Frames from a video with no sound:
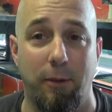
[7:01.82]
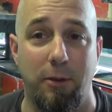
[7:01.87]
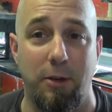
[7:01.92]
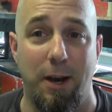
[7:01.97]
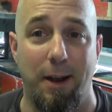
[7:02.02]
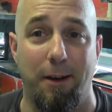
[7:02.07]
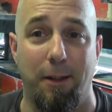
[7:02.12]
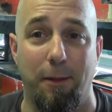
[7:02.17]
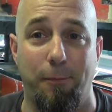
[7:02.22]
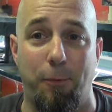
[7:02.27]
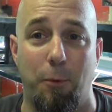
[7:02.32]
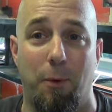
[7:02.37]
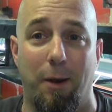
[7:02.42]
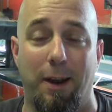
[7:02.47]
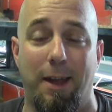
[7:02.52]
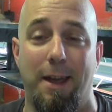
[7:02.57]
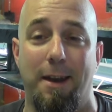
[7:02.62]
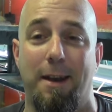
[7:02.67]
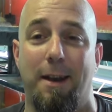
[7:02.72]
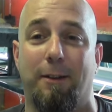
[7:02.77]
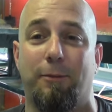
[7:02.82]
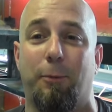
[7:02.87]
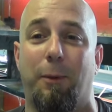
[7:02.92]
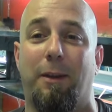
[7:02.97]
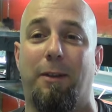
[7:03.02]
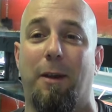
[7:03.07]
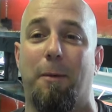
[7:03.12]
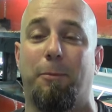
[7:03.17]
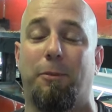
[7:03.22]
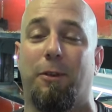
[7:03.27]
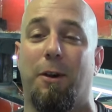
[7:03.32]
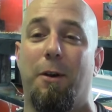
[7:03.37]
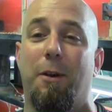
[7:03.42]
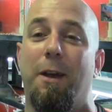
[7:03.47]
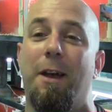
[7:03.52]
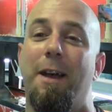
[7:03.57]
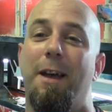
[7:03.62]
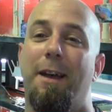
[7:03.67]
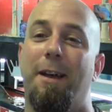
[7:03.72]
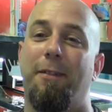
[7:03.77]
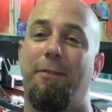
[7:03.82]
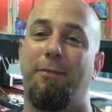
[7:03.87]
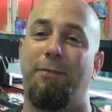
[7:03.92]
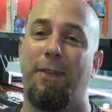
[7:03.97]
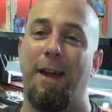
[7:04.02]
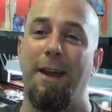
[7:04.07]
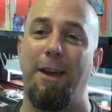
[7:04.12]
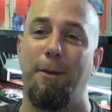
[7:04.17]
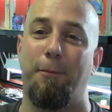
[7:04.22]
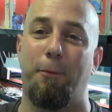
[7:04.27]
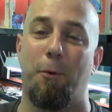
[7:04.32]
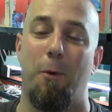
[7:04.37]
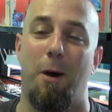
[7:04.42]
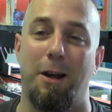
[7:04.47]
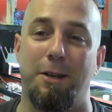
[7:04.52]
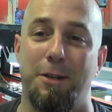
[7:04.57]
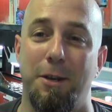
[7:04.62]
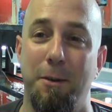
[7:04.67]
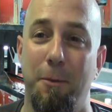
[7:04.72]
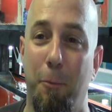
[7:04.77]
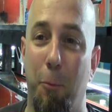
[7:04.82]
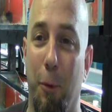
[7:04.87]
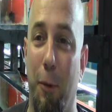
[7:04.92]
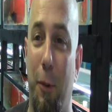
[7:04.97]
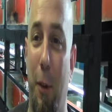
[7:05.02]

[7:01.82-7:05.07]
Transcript: the channel if you want to get next week's episode. Thank you for watching. We'll